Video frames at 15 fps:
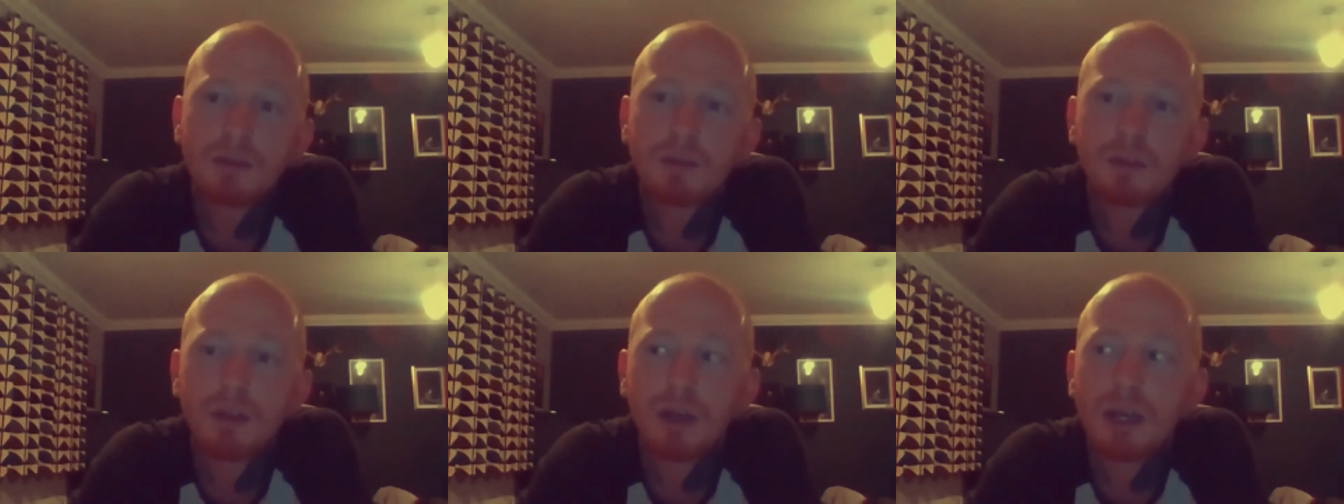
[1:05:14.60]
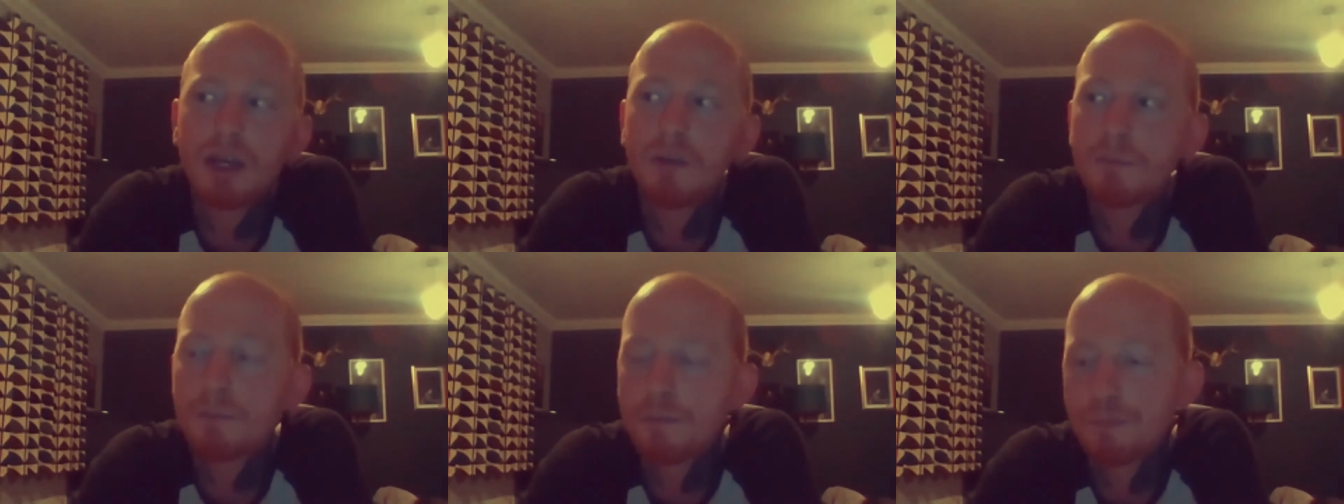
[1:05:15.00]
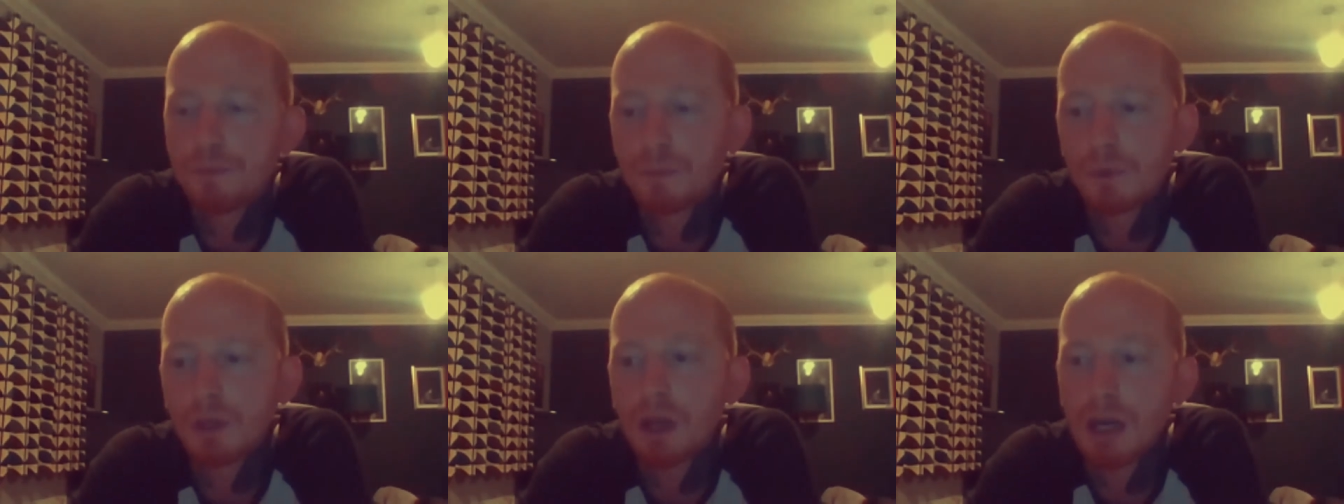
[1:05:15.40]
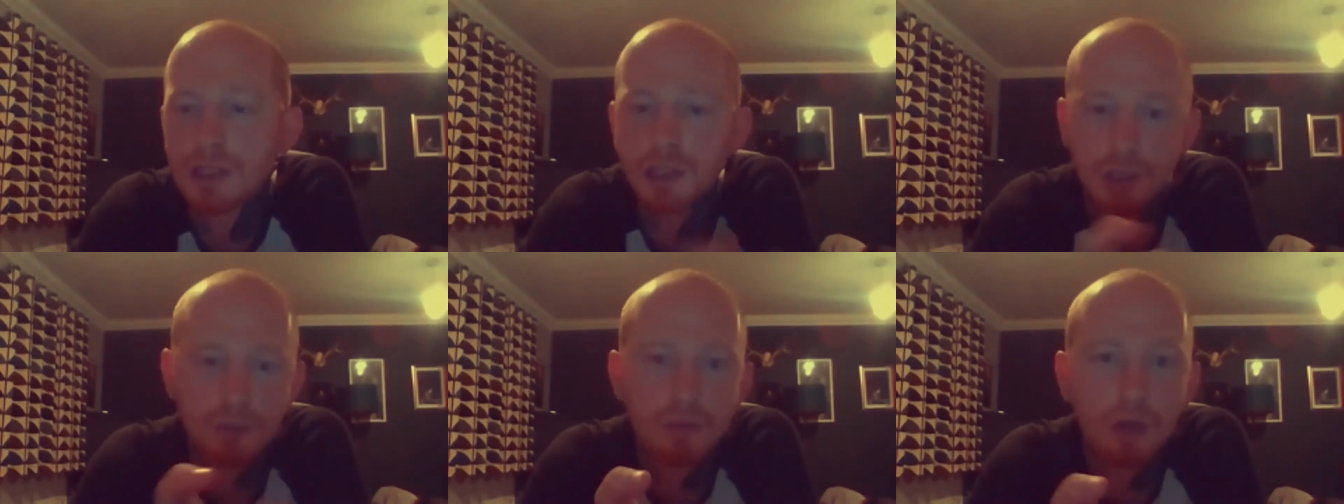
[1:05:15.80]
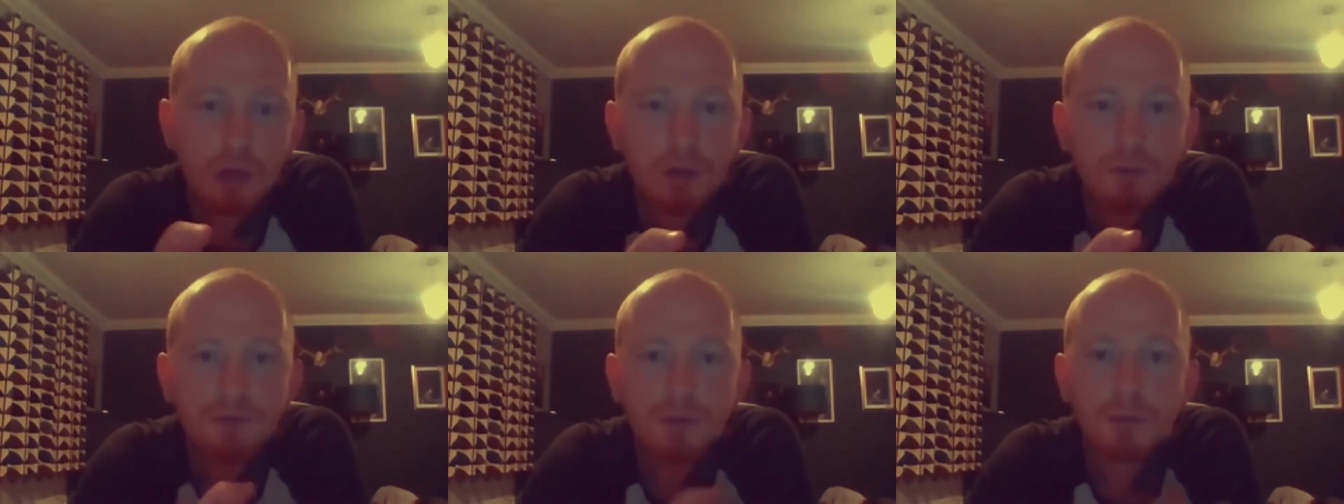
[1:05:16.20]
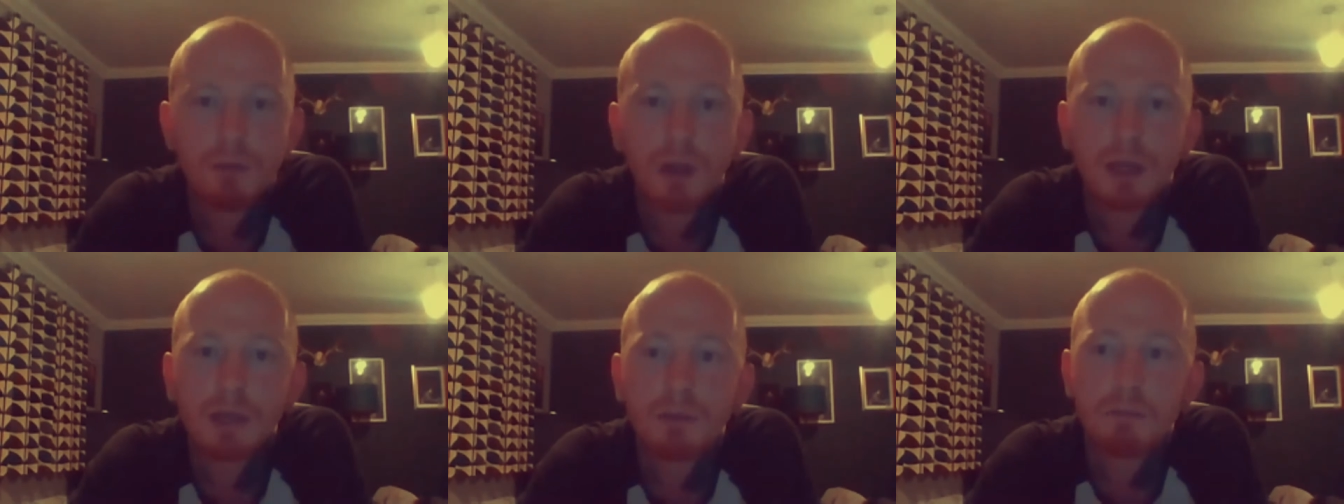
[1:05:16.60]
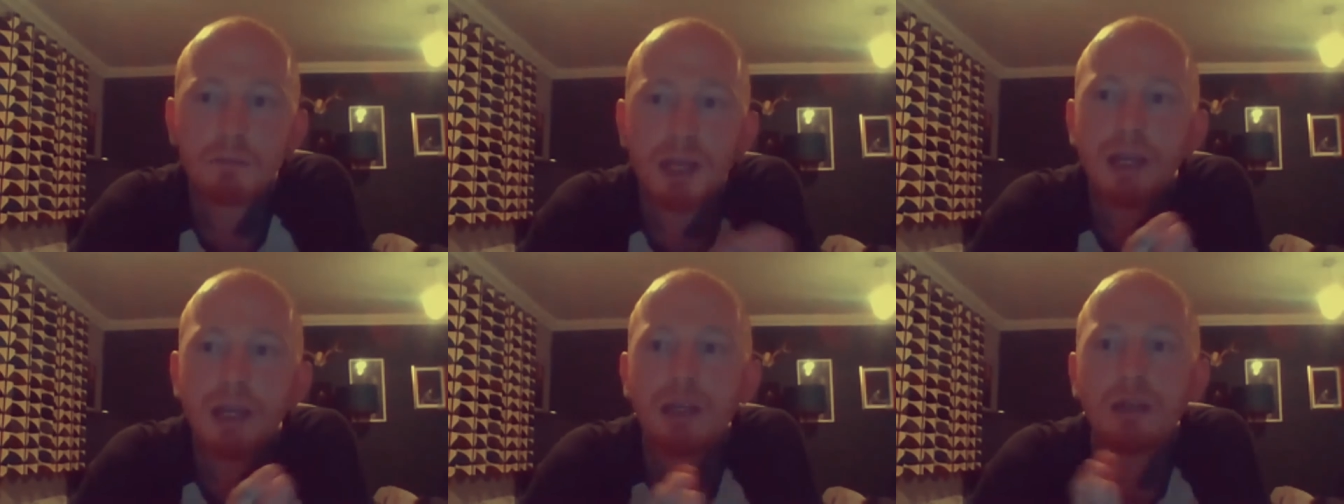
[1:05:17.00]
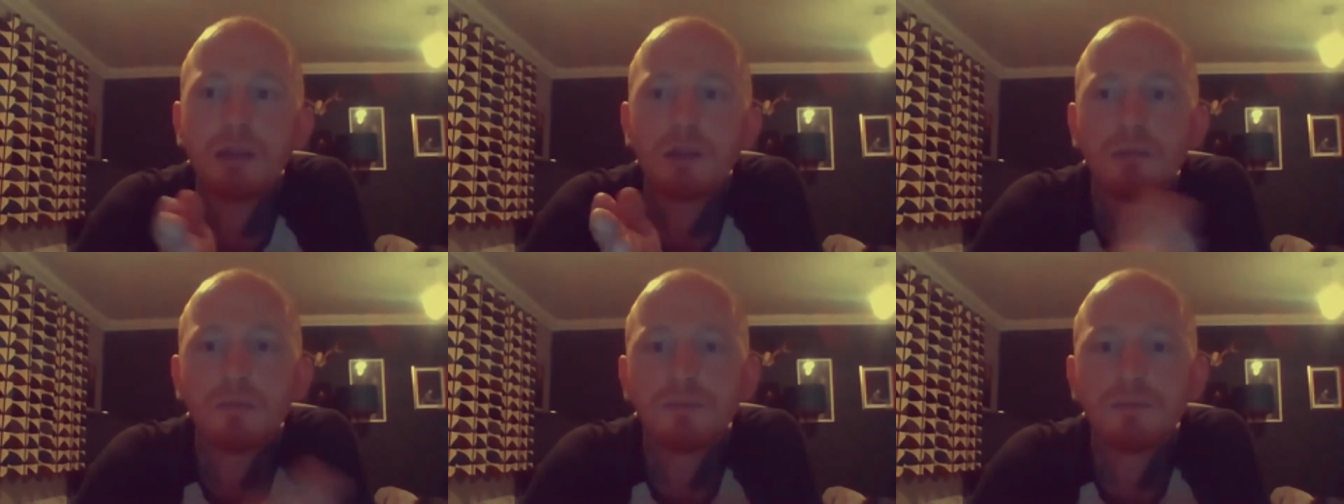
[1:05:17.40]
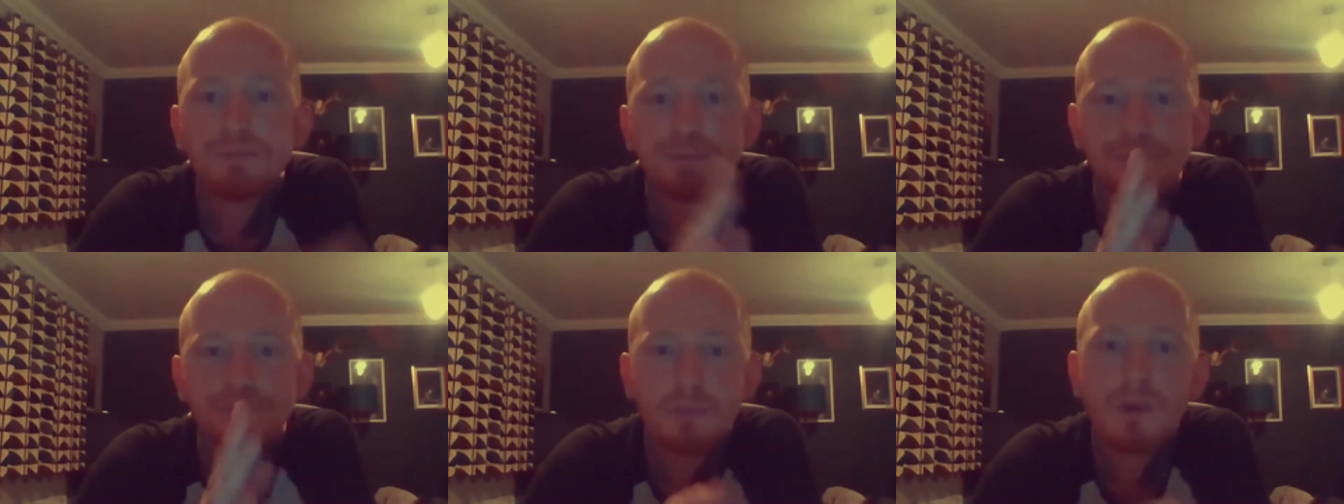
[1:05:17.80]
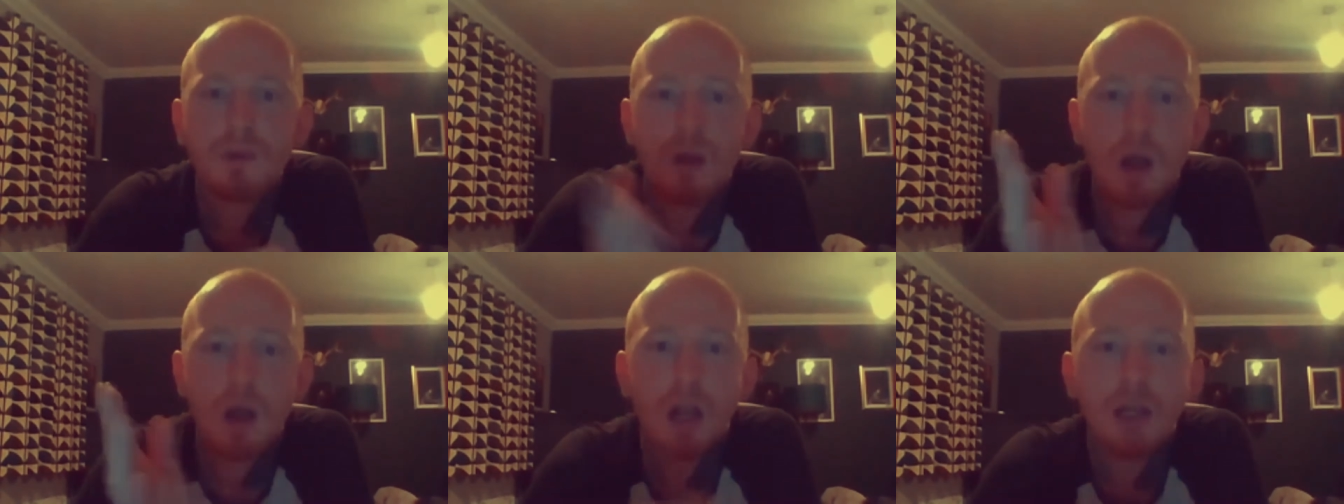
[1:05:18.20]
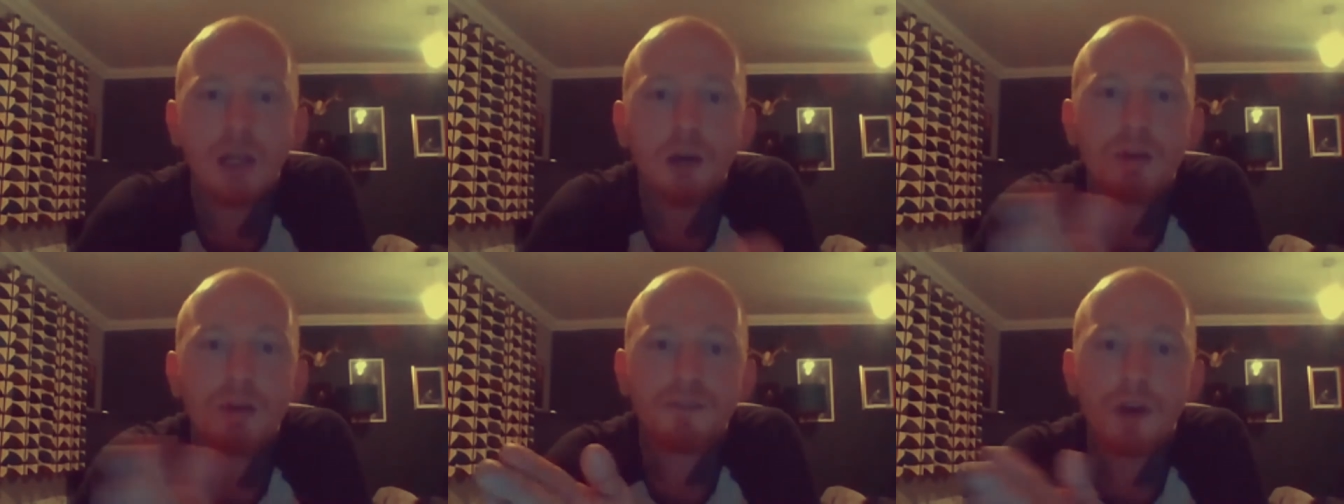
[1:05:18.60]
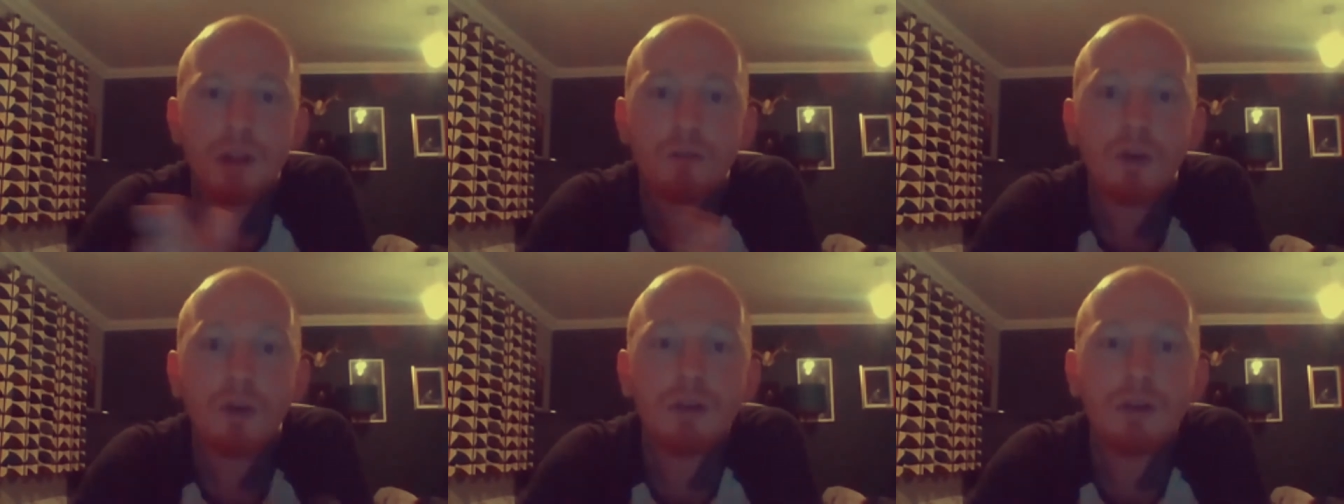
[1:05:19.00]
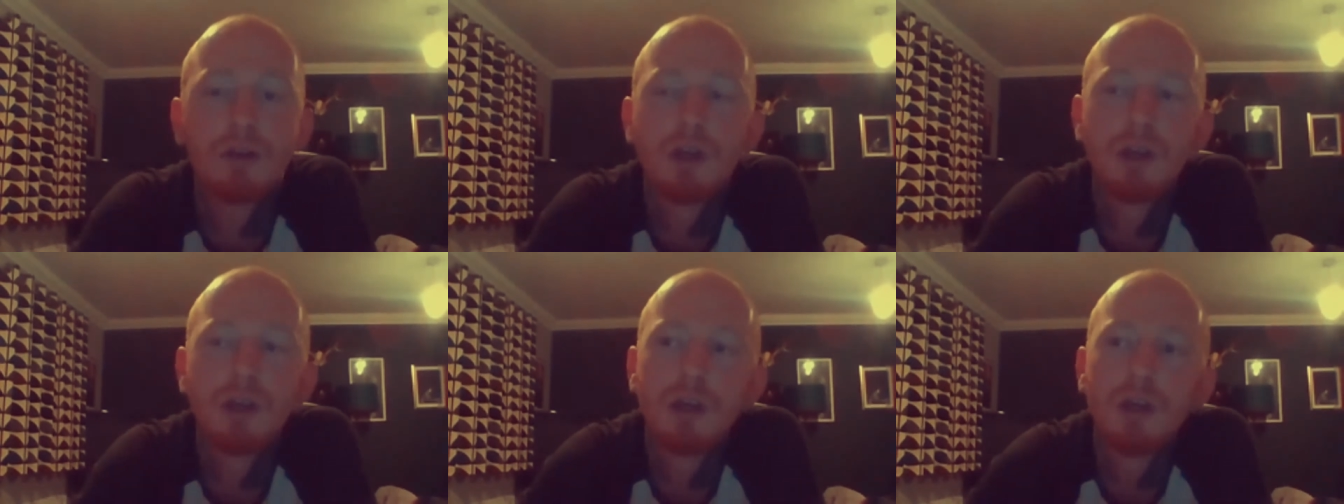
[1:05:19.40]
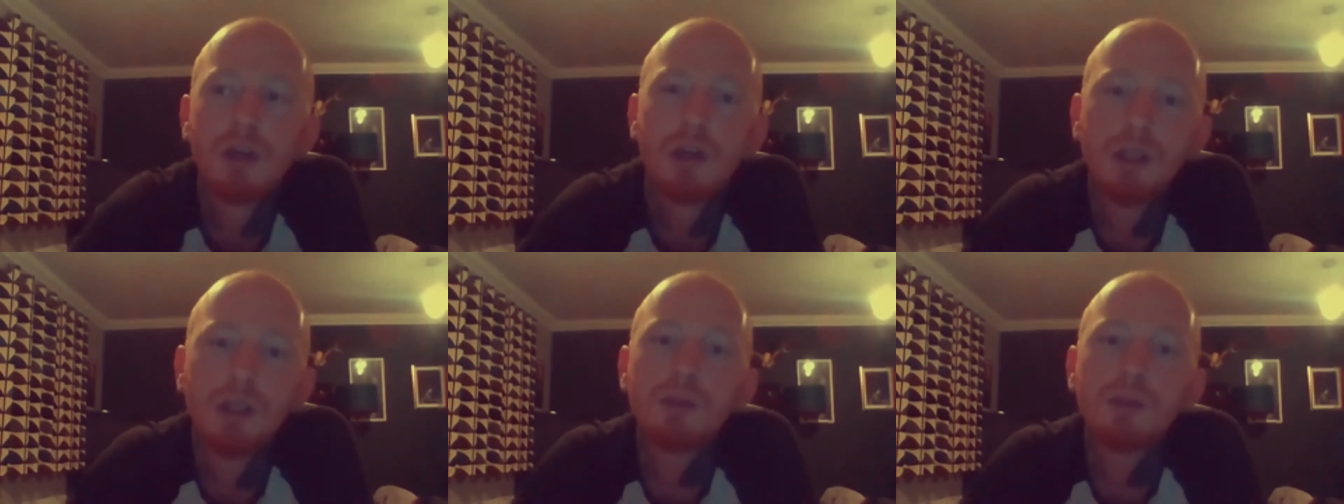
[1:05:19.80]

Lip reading: like, as you know, from like being a little bit further on, you can